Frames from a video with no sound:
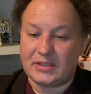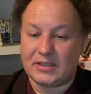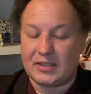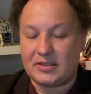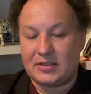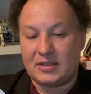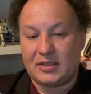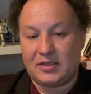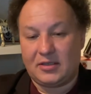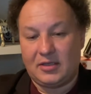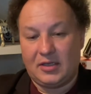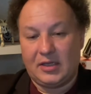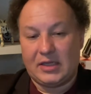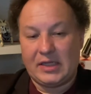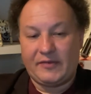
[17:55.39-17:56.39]
that
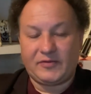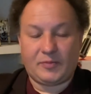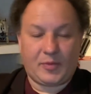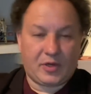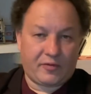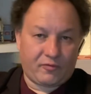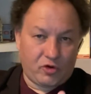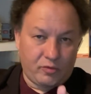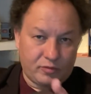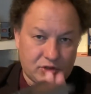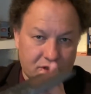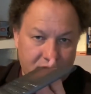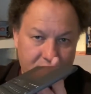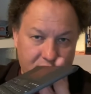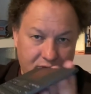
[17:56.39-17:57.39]
leaves a bit of room
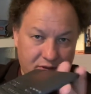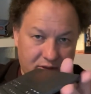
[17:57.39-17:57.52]
to,